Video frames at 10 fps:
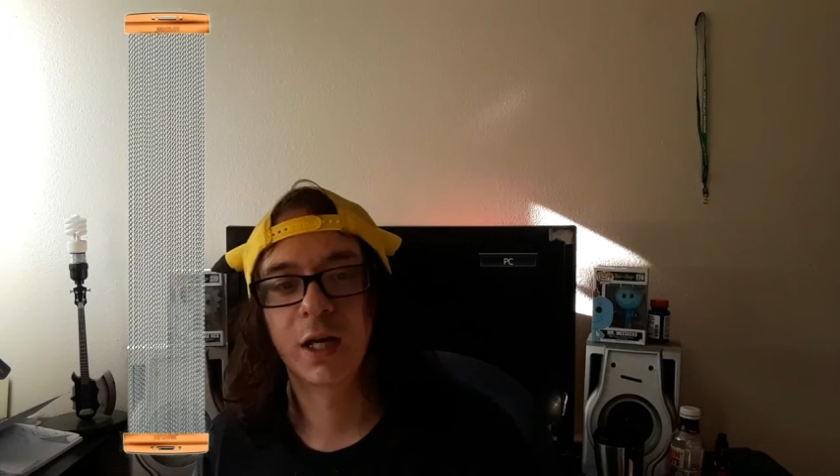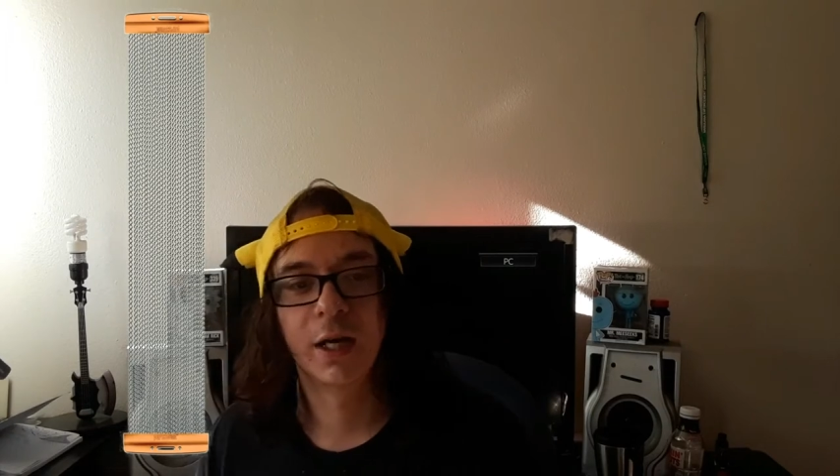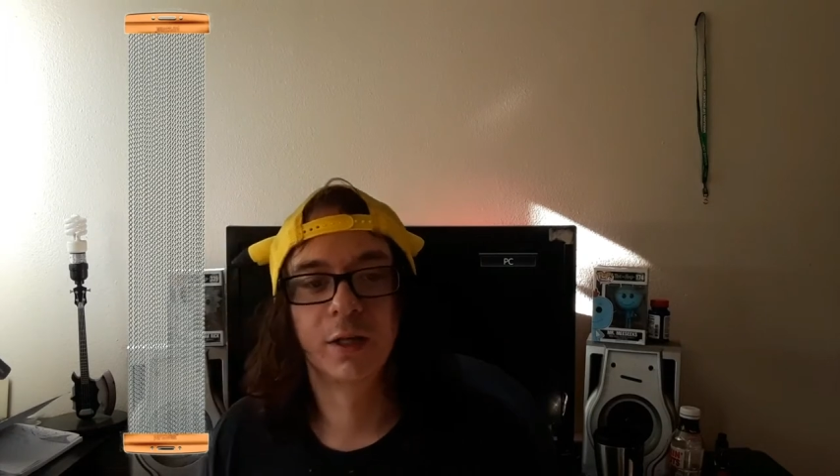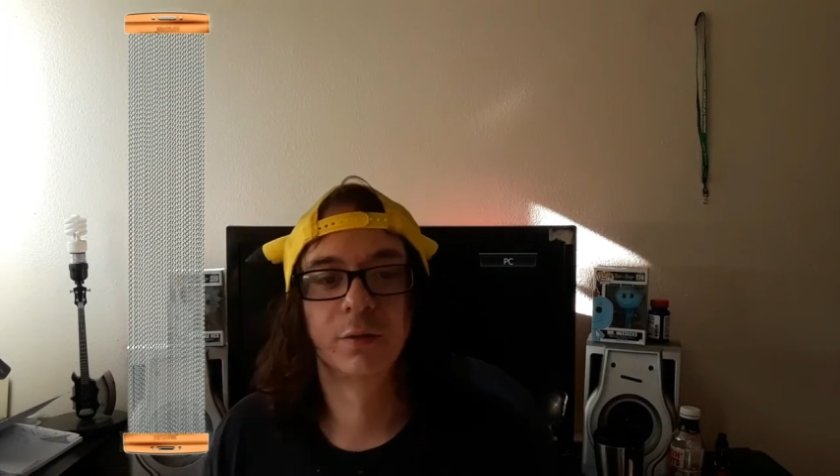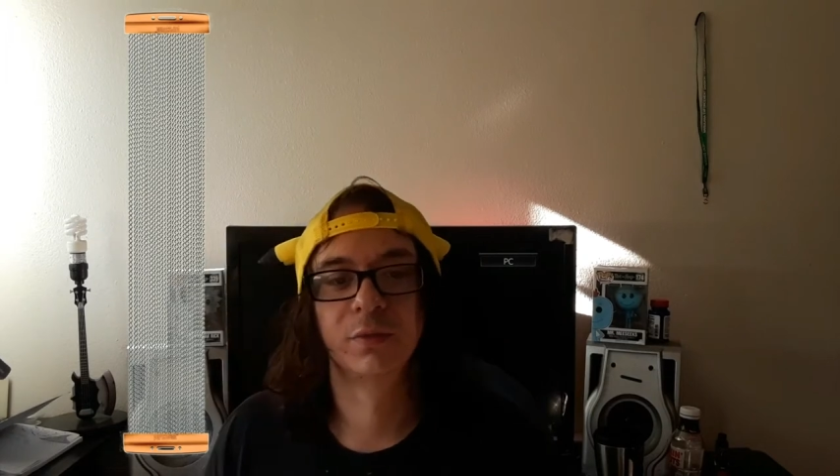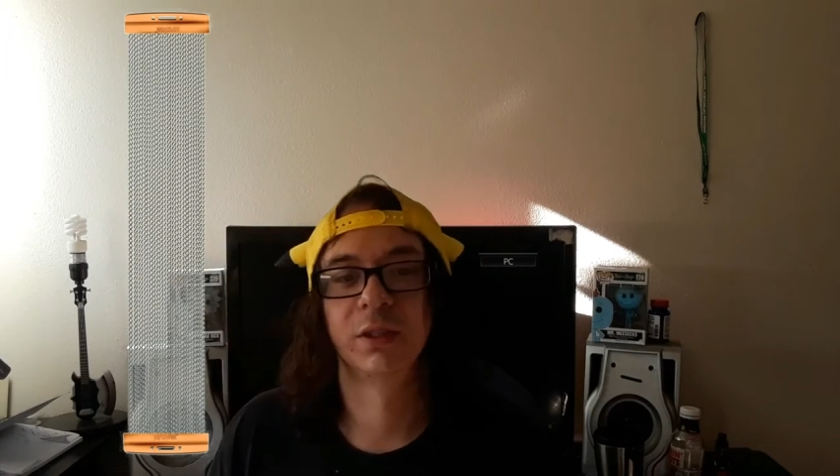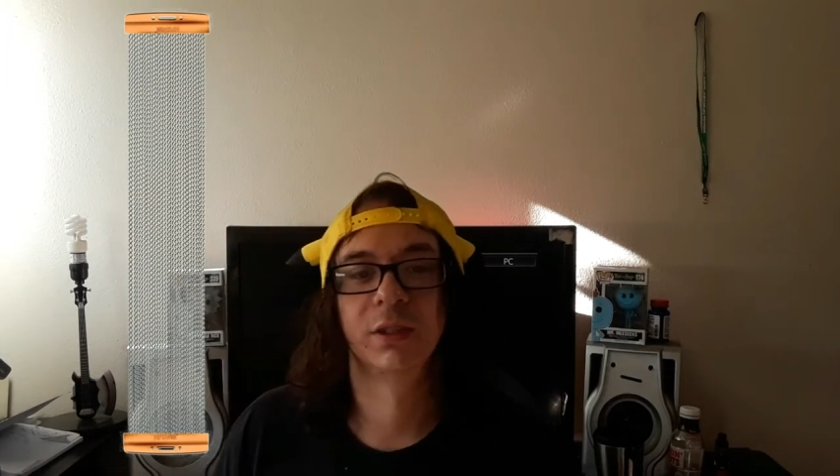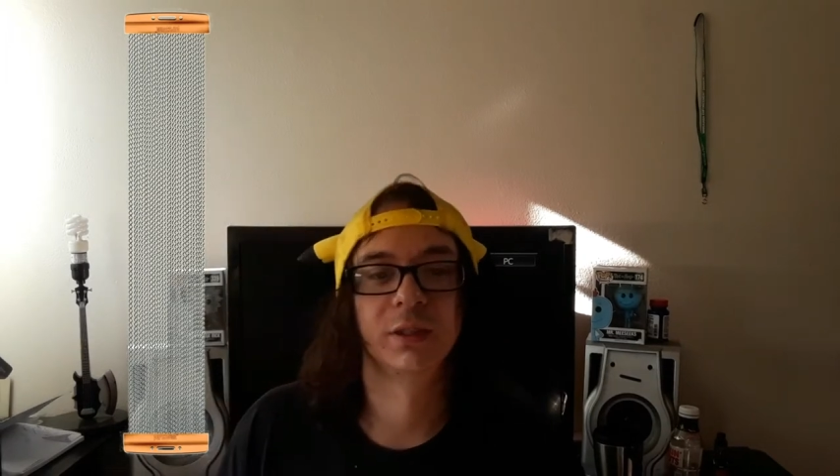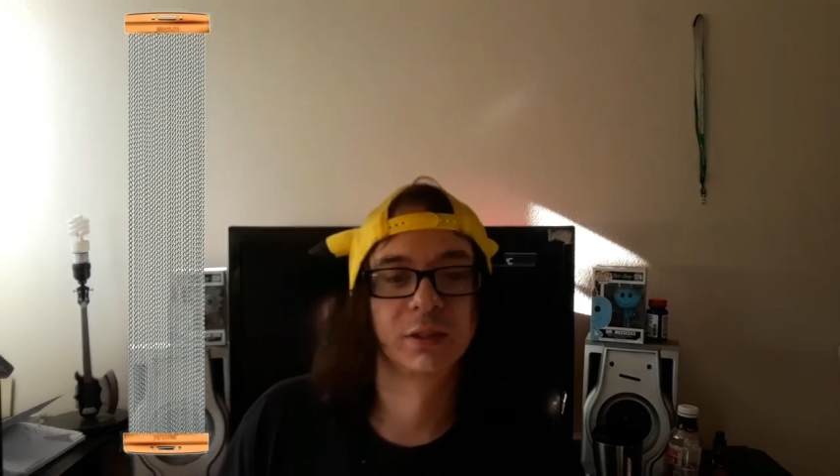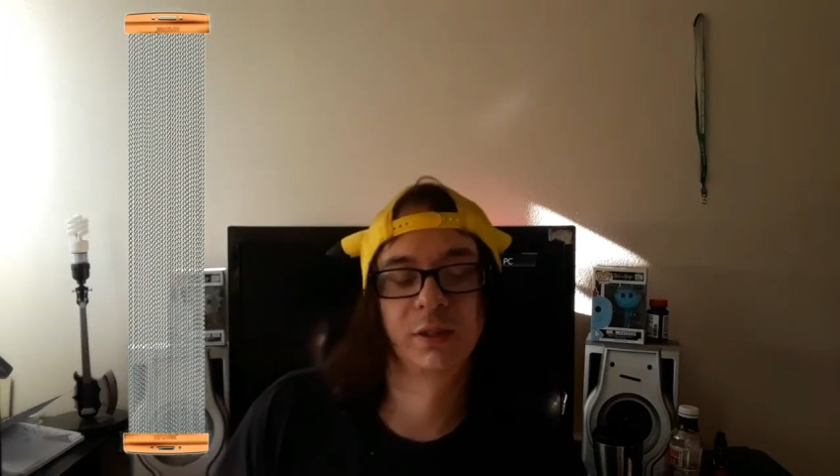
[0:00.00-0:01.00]
items and
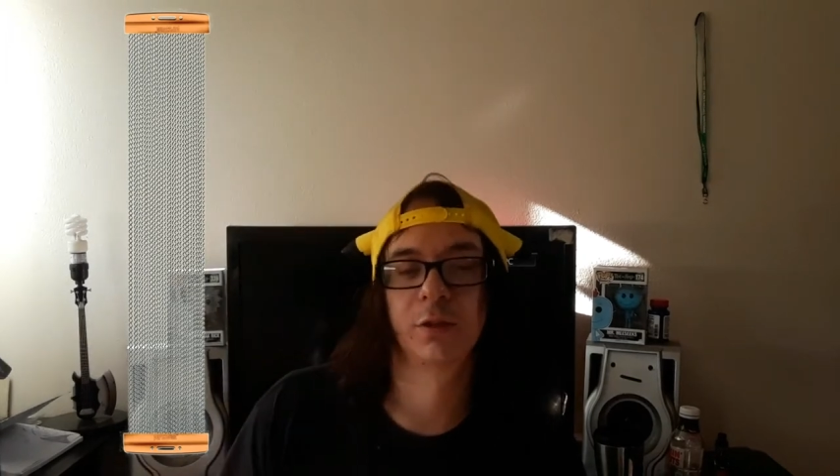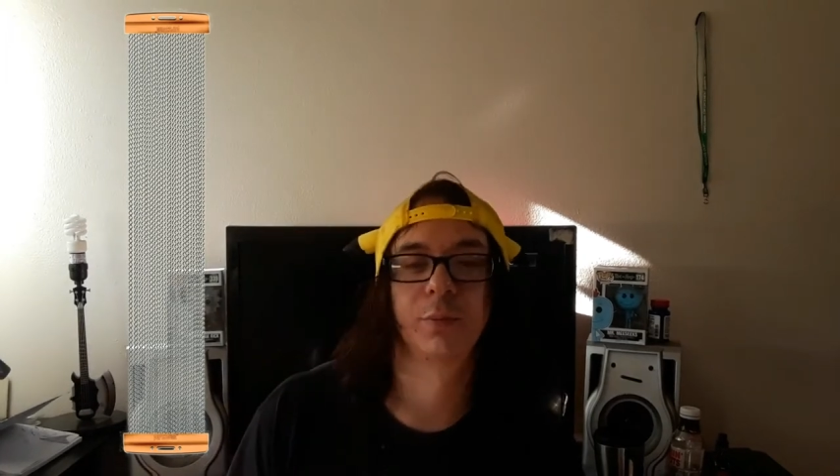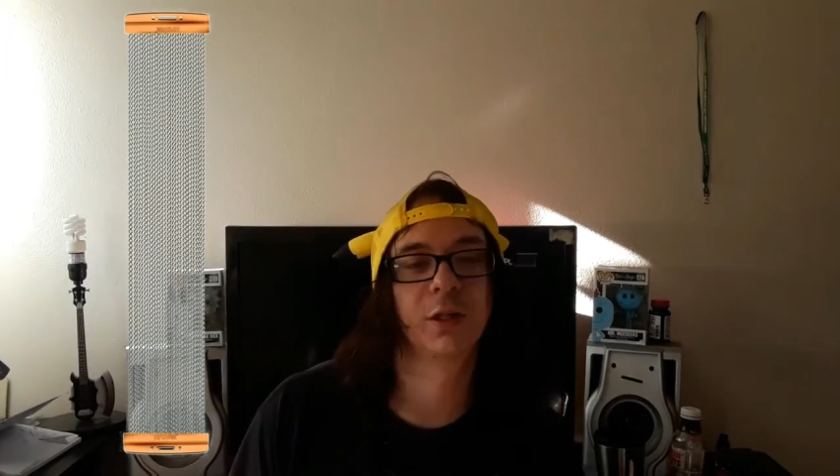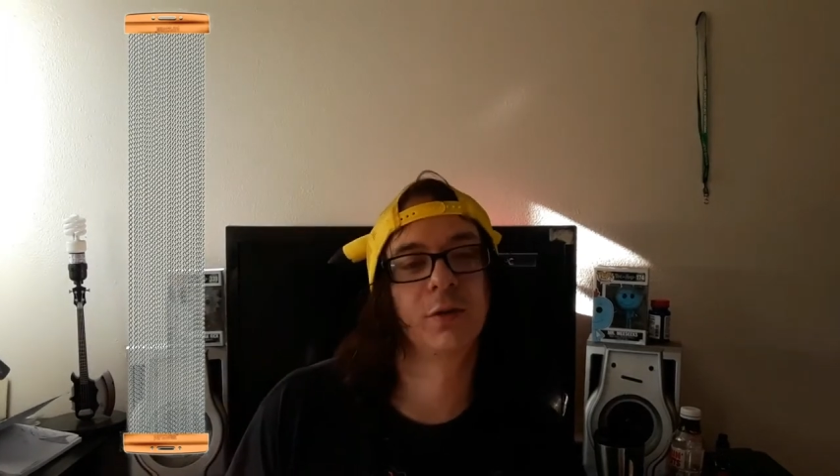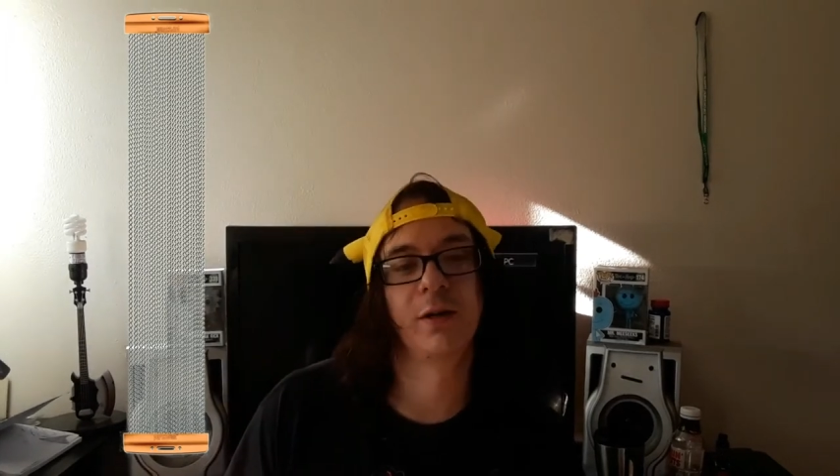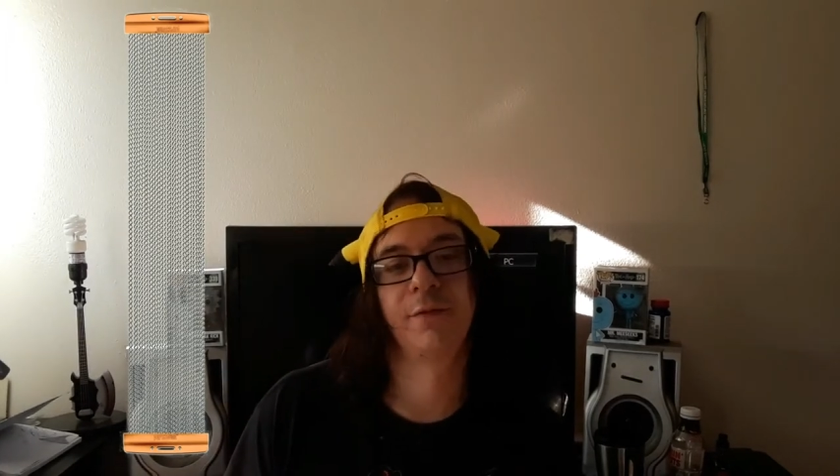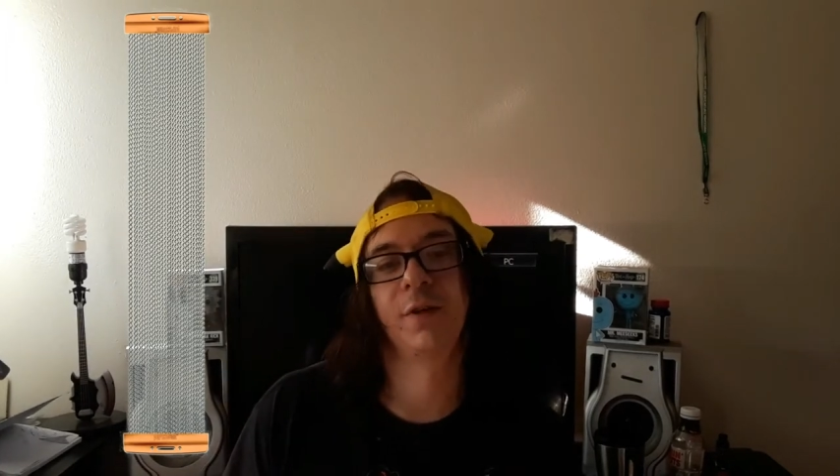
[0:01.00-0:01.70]
then still be around